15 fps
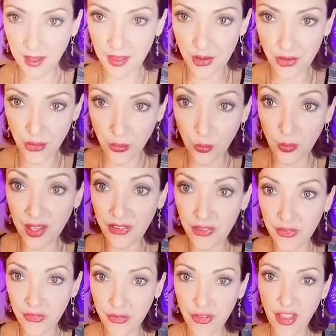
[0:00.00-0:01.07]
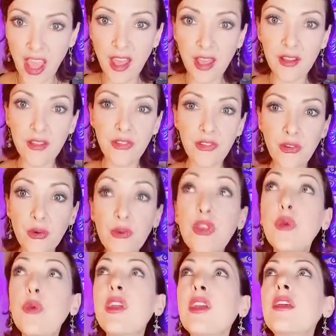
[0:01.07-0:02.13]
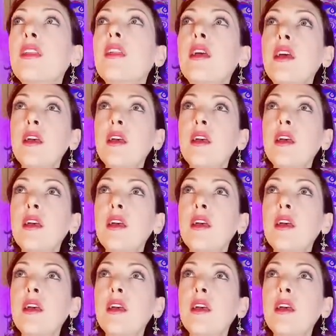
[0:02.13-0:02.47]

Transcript: there's a reason for that. So you can